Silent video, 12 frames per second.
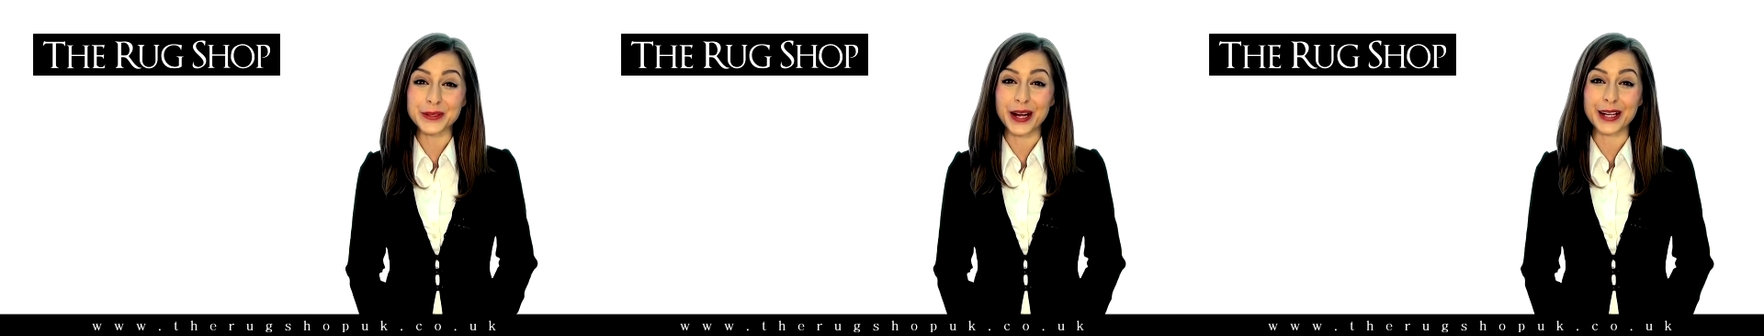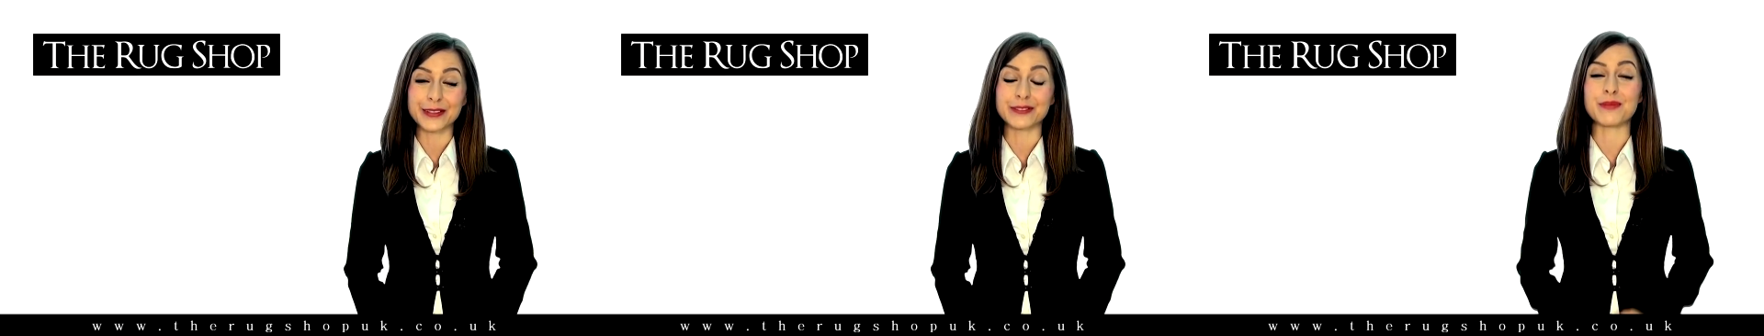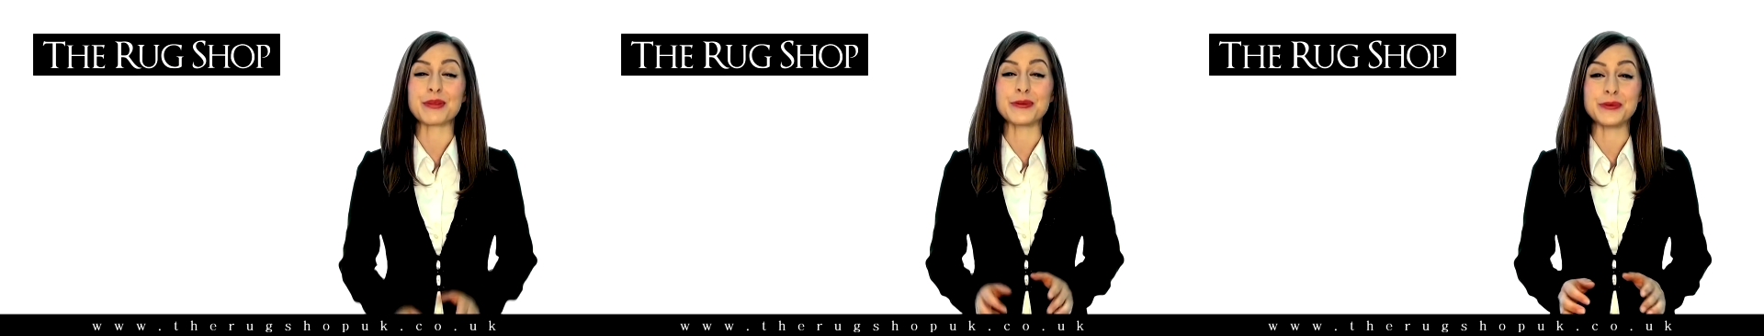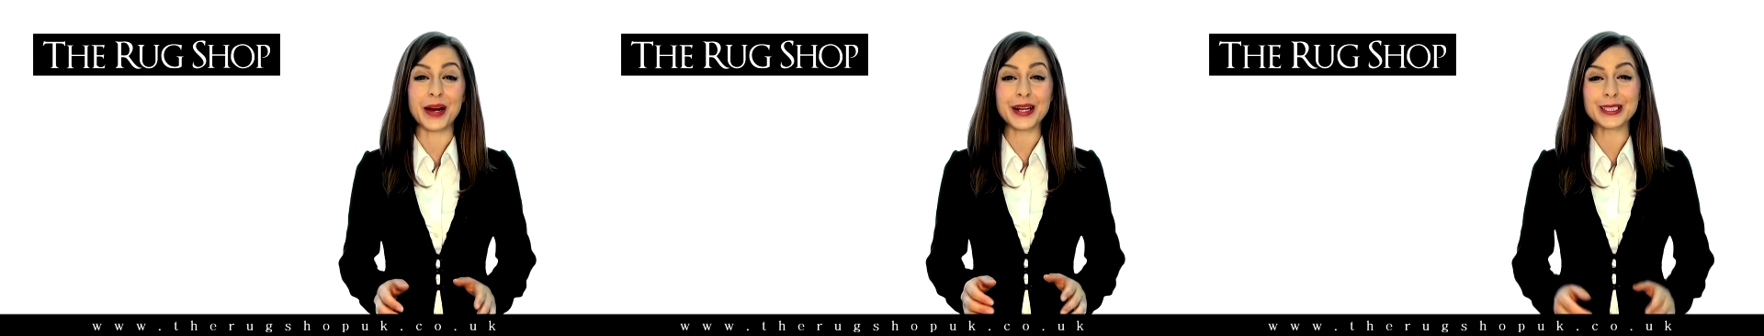rug from the
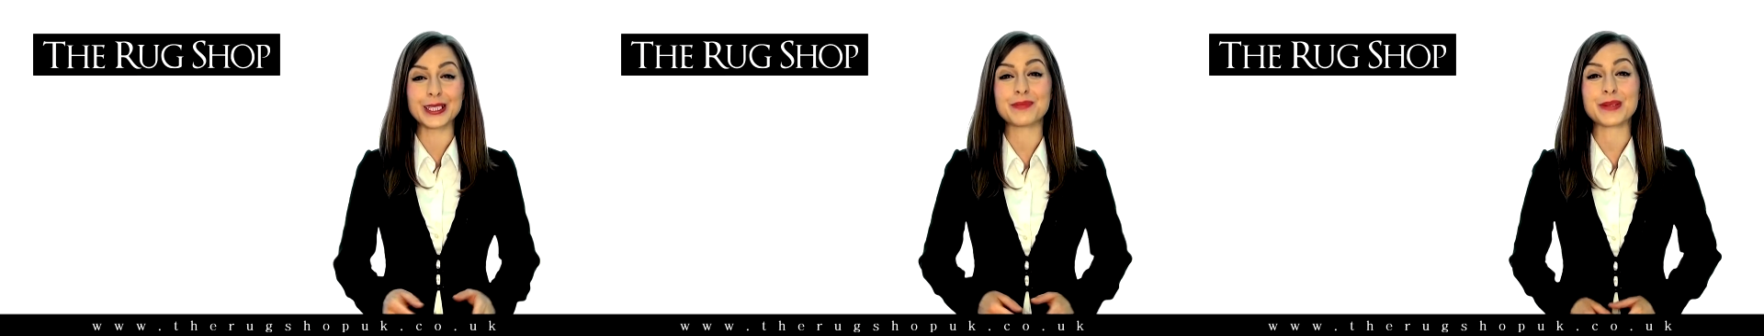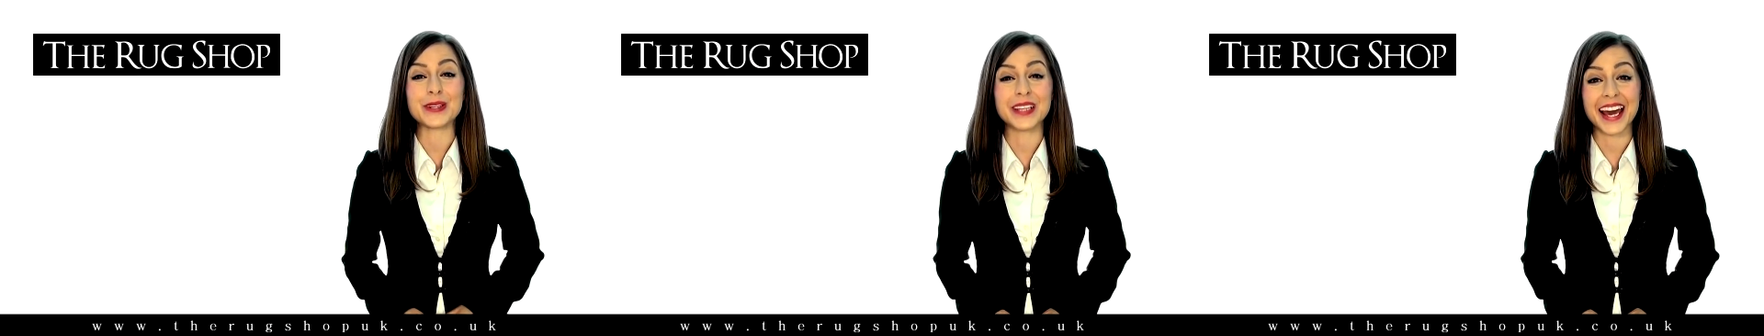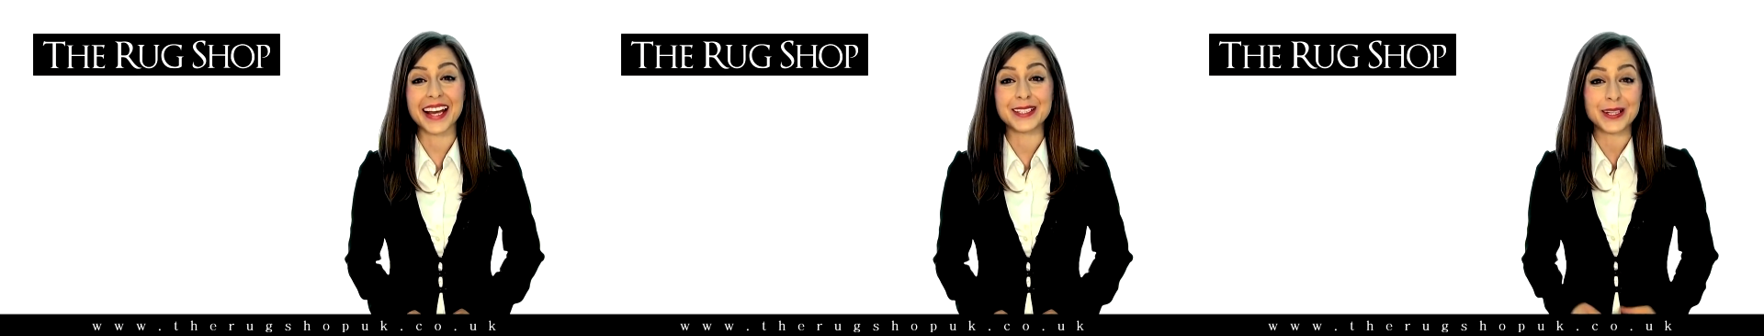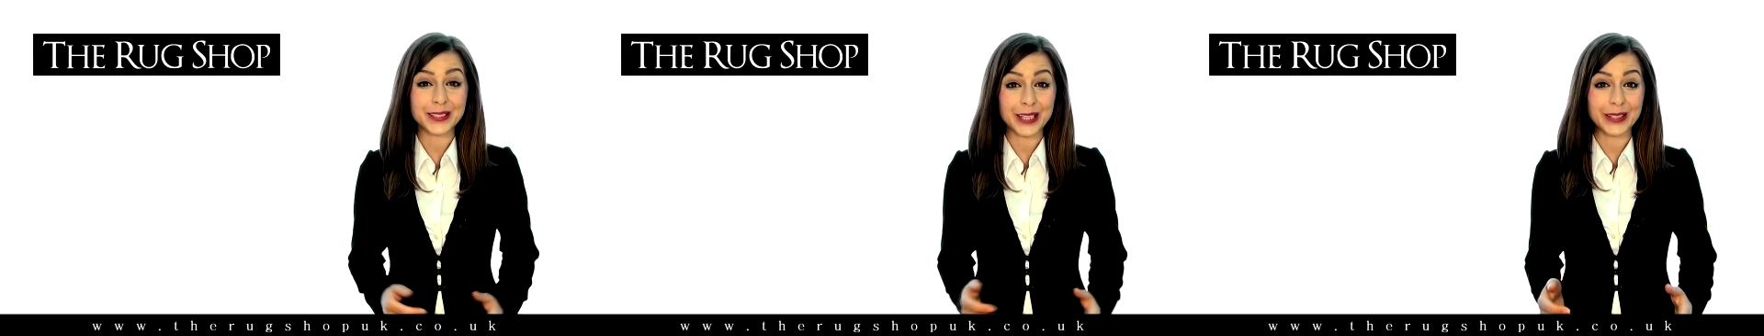
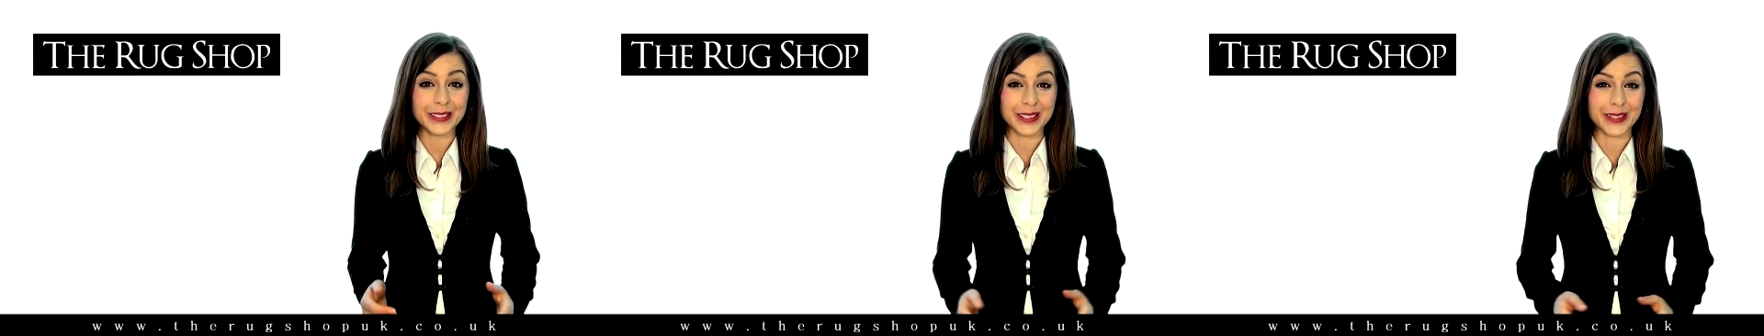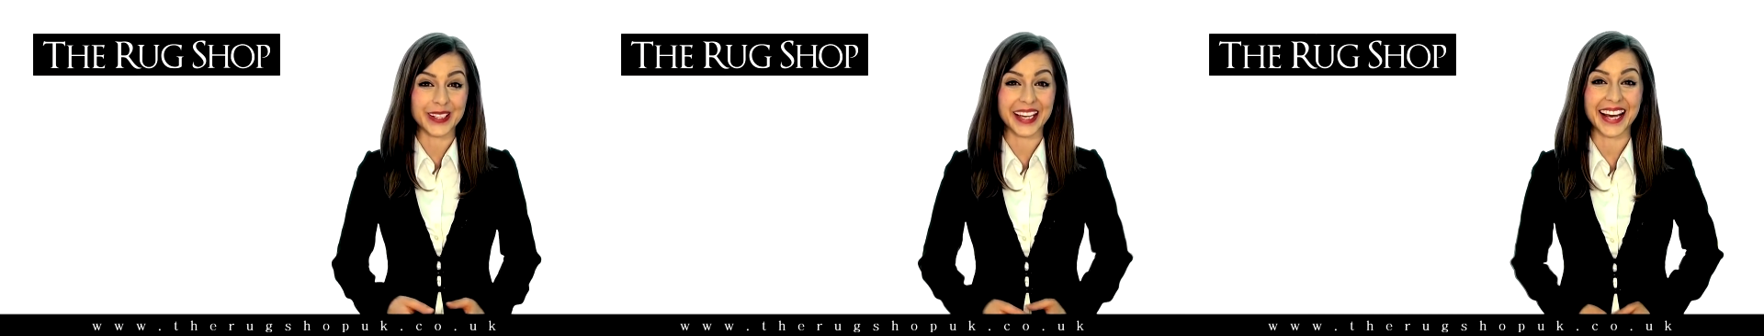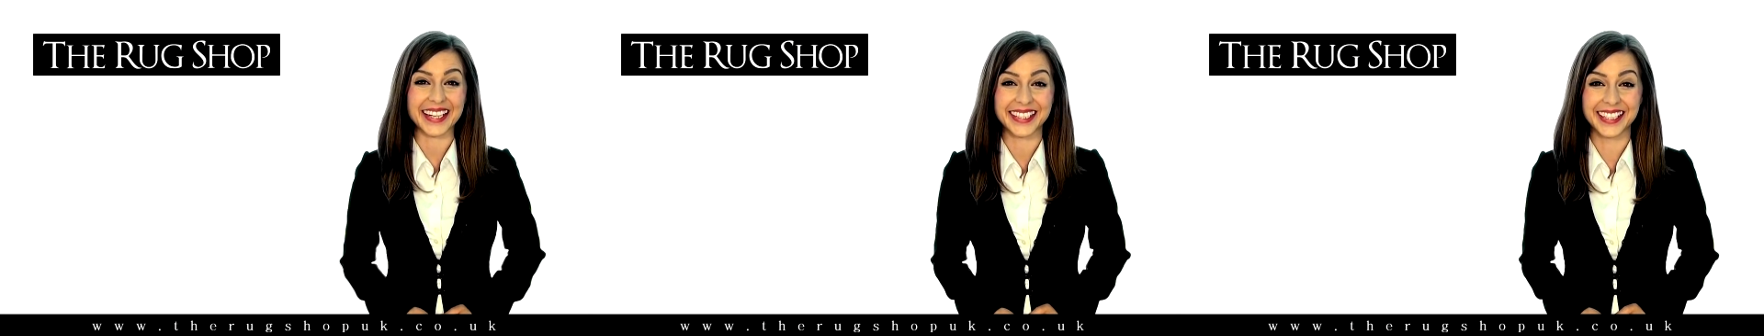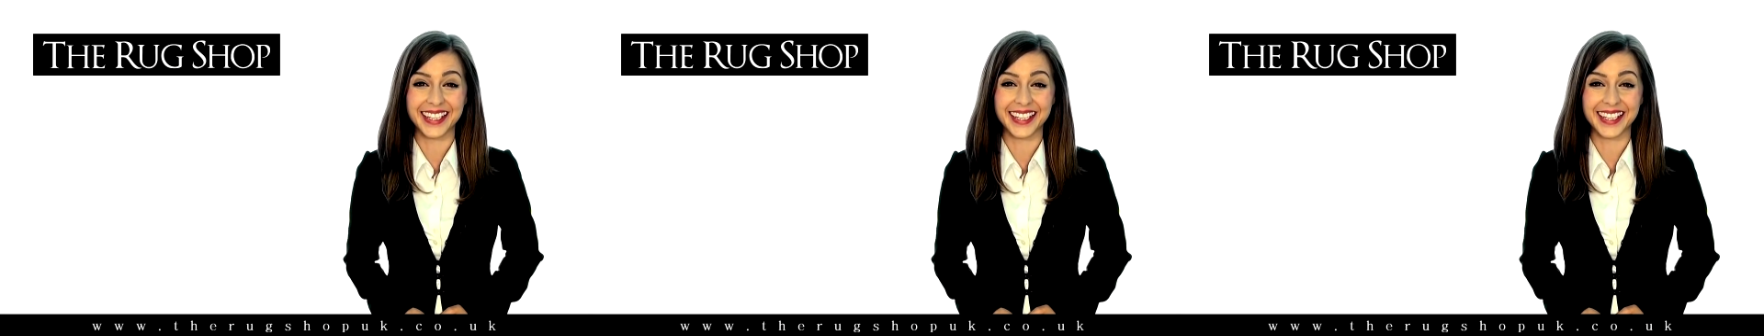rugshopuk.co.uk.